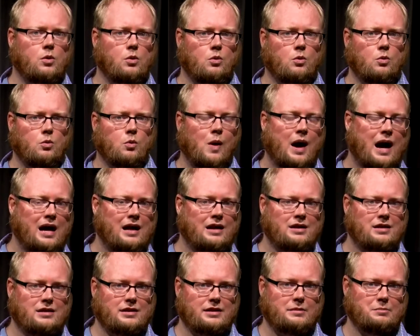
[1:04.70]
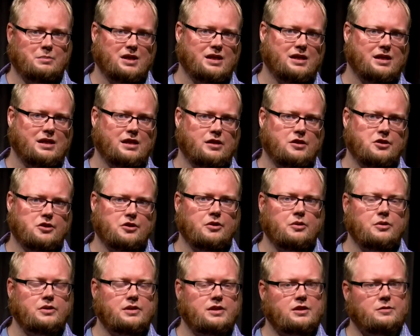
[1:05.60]
while being in
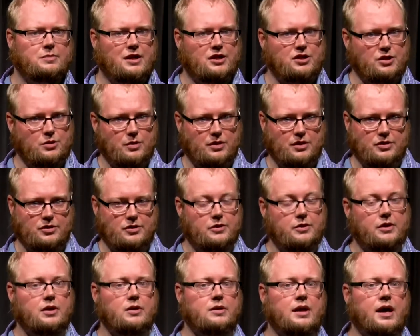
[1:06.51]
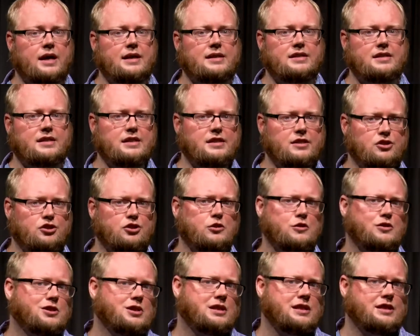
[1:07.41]
use, especially with the studio lights, is
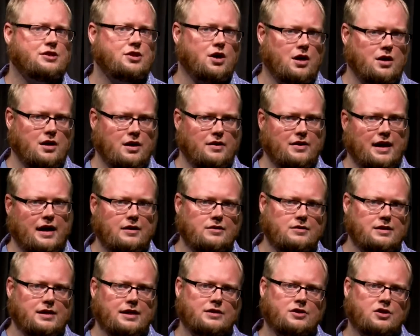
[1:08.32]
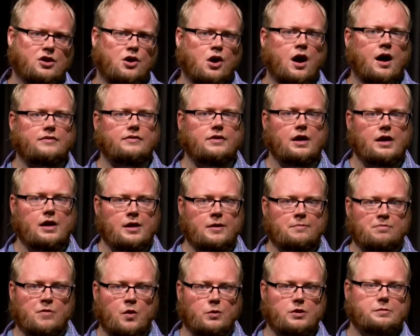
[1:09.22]
usually dark. The house lights are off,
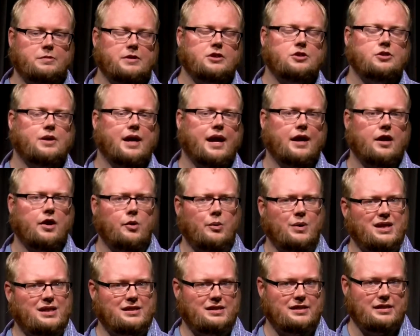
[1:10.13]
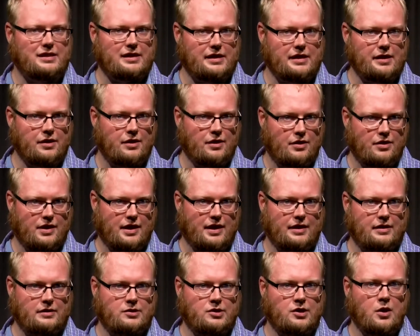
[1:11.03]
which means you can't always see the
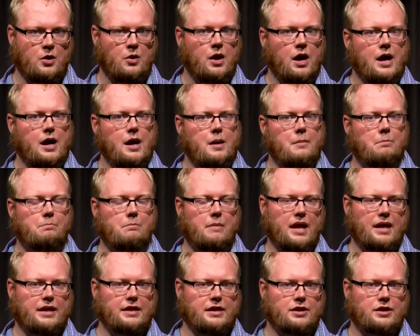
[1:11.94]
things. So making